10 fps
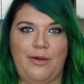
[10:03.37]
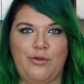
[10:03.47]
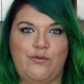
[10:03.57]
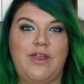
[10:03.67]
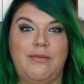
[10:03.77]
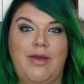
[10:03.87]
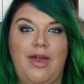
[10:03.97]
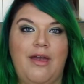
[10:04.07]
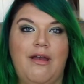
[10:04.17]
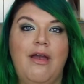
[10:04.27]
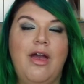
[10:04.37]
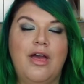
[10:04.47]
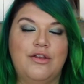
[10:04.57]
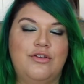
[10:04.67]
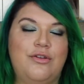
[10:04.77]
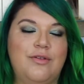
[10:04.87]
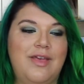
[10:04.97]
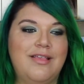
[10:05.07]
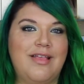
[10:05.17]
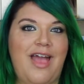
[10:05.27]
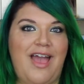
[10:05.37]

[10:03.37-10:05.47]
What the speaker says: I was fading my hair to do this,